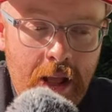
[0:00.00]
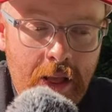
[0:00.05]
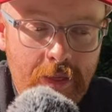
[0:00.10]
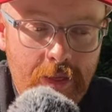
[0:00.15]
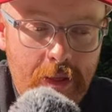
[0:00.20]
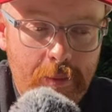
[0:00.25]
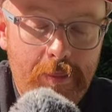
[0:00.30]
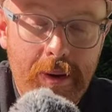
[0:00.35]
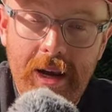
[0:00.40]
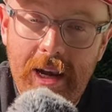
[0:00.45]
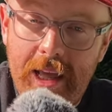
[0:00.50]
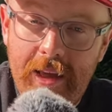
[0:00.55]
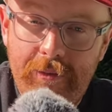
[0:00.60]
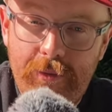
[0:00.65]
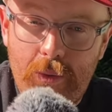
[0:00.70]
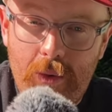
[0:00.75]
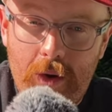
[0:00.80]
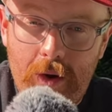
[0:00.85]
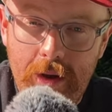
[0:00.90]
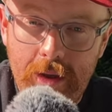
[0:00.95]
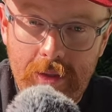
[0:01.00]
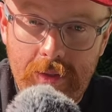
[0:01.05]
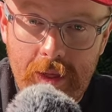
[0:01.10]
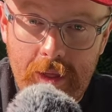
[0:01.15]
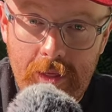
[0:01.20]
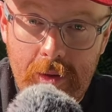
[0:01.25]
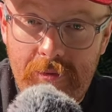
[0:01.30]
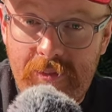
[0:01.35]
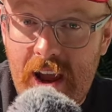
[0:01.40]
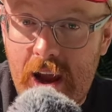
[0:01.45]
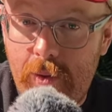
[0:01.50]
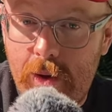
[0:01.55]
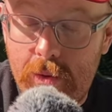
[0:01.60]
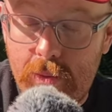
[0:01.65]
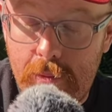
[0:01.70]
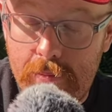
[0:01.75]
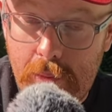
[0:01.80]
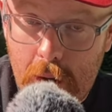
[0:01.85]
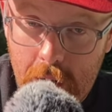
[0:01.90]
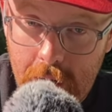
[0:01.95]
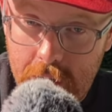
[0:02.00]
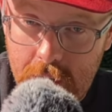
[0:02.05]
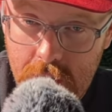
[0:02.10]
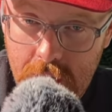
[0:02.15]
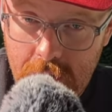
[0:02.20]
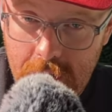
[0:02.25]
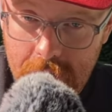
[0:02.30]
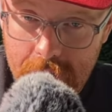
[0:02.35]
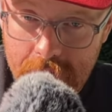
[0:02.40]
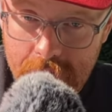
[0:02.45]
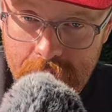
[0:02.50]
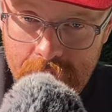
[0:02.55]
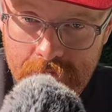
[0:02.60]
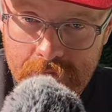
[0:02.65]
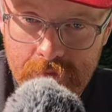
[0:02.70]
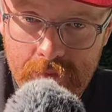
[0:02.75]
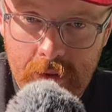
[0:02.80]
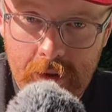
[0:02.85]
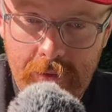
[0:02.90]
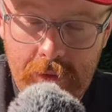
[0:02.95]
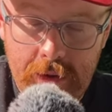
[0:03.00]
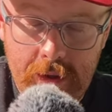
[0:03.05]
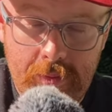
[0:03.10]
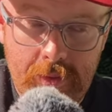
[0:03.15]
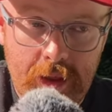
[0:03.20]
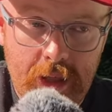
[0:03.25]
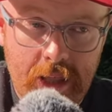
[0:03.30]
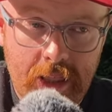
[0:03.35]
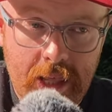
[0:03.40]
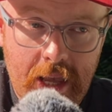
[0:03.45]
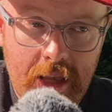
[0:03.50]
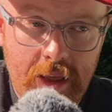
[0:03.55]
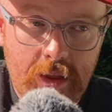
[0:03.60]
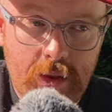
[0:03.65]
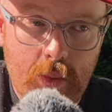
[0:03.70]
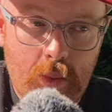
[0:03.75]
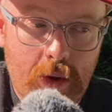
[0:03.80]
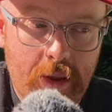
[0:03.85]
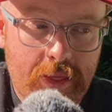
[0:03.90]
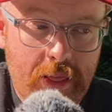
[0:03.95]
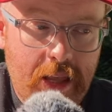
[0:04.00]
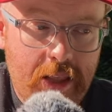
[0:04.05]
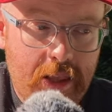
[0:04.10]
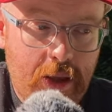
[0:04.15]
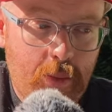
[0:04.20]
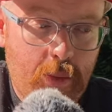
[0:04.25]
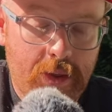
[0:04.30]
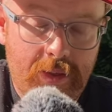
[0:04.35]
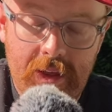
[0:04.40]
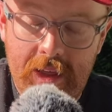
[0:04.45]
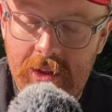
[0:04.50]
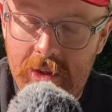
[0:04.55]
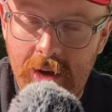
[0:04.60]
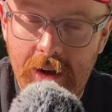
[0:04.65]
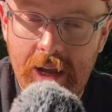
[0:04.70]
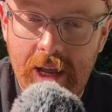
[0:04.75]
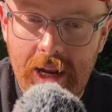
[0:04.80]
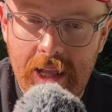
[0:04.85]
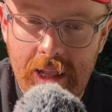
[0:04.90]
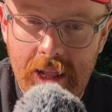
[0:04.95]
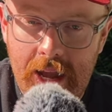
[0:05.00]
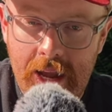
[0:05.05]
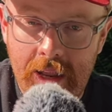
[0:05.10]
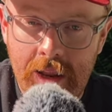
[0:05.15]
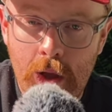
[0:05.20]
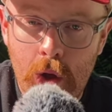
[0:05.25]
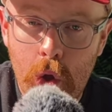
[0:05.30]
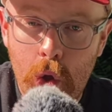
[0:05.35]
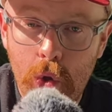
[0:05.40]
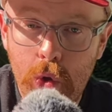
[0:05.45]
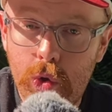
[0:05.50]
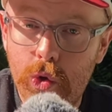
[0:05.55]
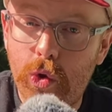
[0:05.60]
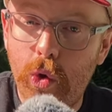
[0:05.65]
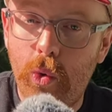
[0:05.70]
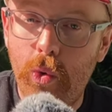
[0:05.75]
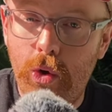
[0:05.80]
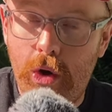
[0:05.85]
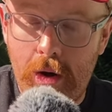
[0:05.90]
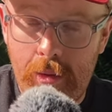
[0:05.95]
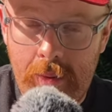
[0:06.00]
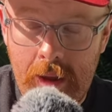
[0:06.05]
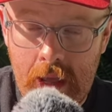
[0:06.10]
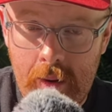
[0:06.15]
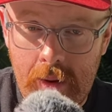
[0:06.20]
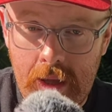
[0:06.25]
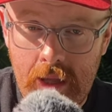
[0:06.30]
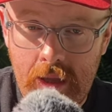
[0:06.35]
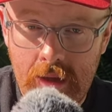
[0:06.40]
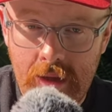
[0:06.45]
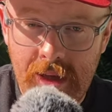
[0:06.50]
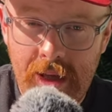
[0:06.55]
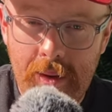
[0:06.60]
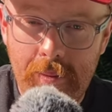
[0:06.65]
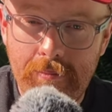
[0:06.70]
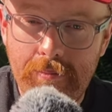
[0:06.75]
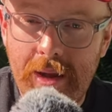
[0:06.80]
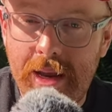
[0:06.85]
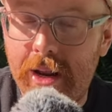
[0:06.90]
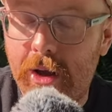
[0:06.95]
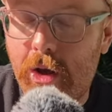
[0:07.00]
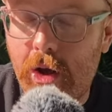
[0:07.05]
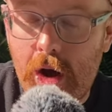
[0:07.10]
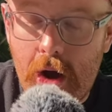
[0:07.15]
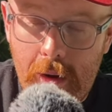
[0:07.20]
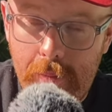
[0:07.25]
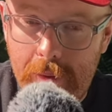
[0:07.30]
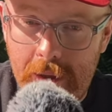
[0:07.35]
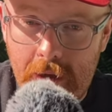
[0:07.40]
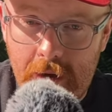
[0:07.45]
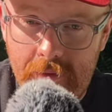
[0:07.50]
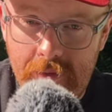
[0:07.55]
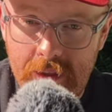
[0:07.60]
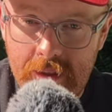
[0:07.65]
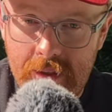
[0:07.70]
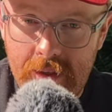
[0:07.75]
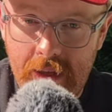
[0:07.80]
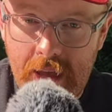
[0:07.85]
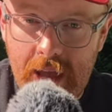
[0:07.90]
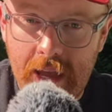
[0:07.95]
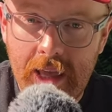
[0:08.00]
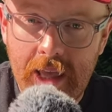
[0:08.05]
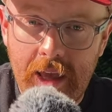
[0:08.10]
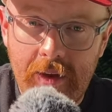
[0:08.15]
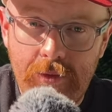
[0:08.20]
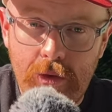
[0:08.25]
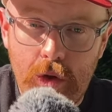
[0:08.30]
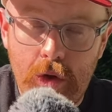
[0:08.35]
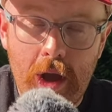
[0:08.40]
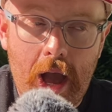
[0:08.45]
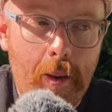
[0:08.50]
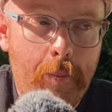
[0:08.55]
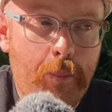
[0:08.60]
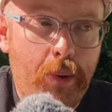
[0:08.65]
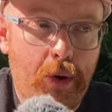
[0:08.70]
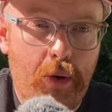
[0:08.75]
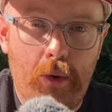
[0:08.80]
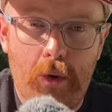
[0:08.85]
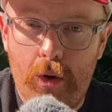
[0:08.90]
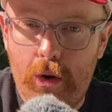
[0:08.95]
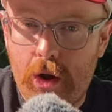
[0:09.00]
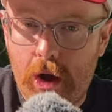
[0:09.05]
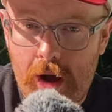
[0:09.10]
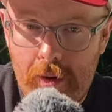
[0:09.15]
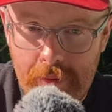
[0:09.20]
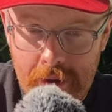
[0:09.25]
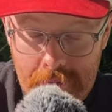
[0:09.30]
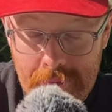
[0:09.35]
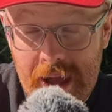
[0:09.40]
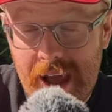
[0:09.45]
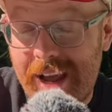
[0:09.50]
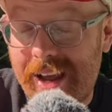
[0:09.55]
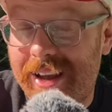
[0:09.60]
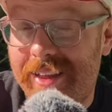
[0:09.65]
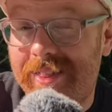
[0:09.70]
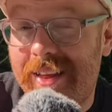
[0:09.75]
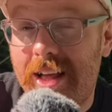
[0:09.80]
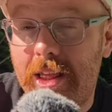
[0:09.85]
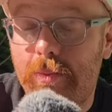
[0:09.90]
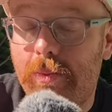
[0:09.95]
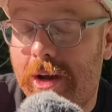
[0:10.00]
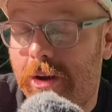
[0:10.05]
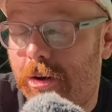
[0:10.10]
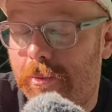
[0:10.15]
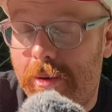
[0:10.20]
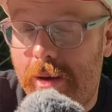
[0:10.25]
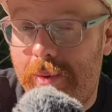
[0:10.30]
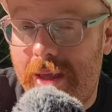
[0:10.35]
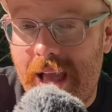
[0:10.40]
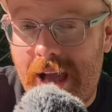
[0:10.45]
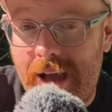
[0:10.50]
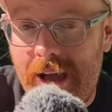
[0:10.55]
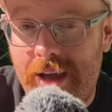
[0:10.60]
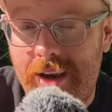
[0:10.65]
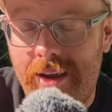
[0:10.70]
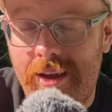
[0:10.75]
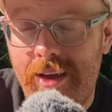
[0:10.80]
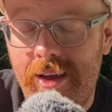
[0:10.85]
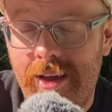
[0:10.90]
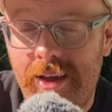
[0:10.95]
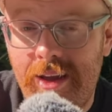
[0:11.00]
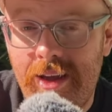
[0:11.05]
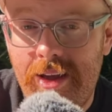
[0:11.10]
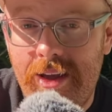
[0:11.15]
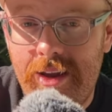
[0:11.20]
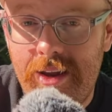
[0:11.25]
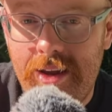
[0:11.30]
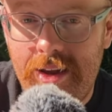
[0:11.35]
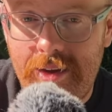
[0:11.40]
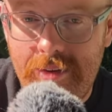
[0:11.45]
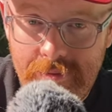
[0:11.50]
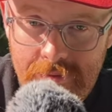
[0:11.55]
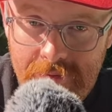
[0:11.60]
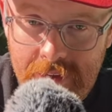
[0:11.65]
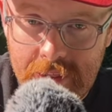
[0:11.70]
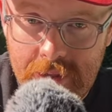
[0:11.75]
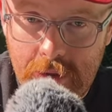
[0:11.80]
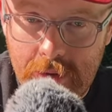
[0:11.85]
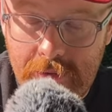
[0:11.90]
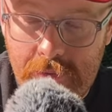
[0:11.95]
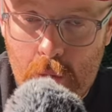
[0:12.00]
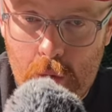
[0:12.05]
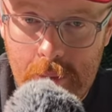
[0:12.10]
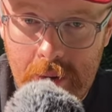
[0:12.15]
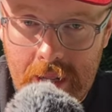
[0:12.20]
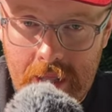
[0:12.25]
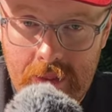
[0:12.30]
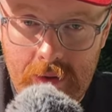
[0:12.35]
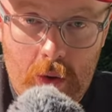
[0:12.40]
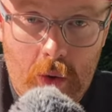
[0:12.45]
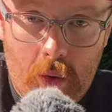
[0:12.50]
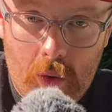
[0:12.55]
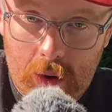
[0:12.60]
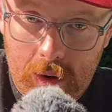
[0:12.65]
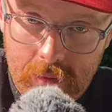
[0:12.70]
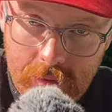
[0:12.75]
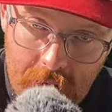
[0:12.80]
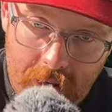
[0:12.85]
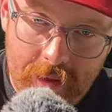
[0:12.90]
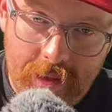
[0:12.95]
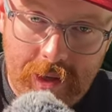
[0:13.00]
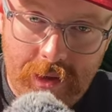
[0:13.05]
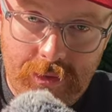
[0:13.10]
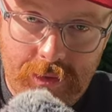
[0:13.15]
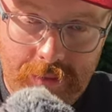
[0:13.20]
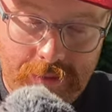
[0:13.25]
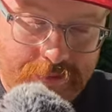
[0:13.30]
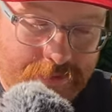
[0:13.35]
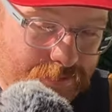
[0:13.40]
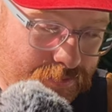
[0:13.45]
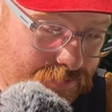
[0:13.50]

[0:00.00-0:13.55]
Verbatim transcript: the belief was that the fairies were punishing you for something you did. So what they did was they snuck in at night, stole your baby, made a copy of it, and gave you a poor copy back, and that's why your baby had physical deformities or Down syndrome.